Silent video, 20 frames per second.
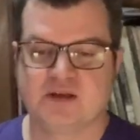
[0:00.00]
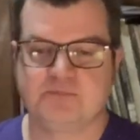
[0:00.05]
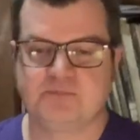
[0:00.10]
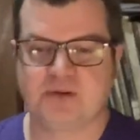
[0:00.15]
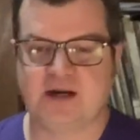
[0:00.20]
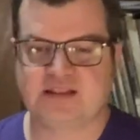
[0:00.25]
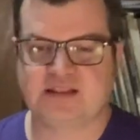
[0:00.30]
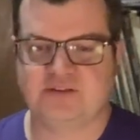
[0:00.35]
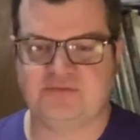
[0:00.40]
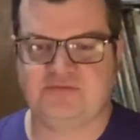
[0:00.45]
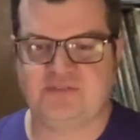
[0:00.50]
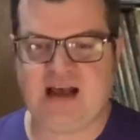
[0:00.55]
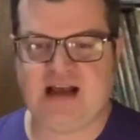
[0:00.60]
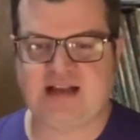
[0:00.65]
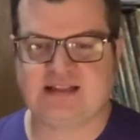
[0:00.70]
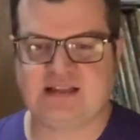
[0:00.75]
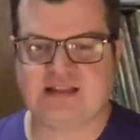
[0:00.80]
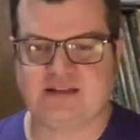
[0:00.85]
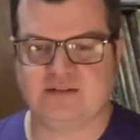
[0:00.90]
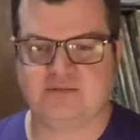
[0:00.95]
but the
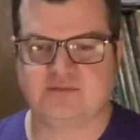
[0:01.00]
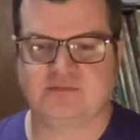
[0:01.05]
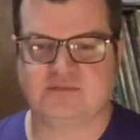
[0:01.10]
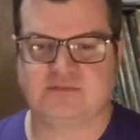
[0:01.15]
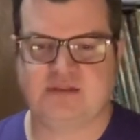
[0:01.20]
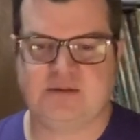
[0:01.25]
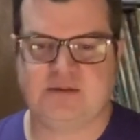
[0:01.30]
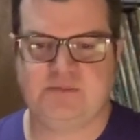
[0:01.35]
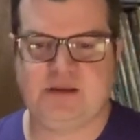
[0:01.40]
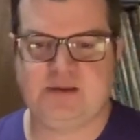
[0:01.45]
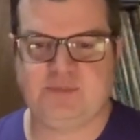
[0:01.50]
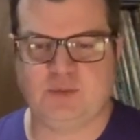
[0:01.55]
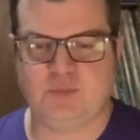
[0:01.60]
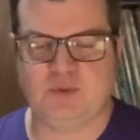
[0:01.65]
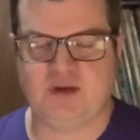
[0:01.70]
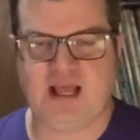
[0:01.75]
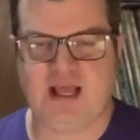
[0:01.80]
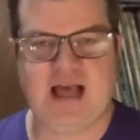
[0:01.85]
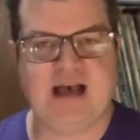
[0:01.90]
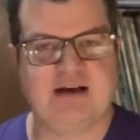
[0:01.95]
fact that people
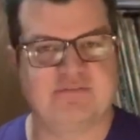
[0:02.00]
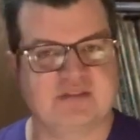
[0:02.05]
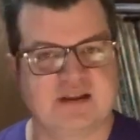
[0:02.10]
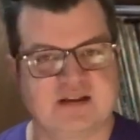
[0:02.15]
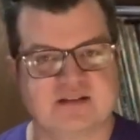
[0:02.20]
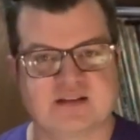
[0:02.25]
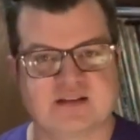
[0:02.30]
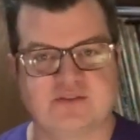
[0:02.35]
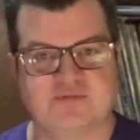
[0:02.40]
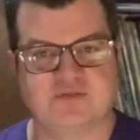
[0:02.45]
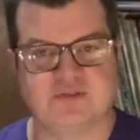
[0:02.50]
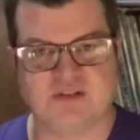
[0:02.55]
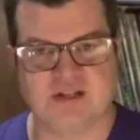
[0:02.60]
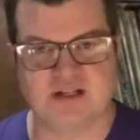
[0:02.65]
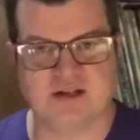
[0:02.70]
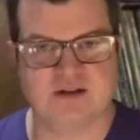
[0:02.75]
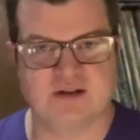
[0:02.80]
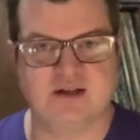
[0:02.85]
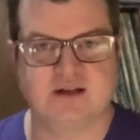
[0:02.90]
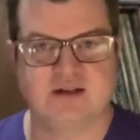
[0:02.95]
would have things like
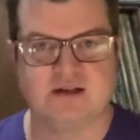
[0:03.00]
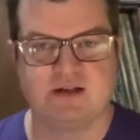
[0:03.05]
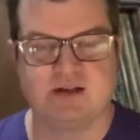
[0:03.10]
Federa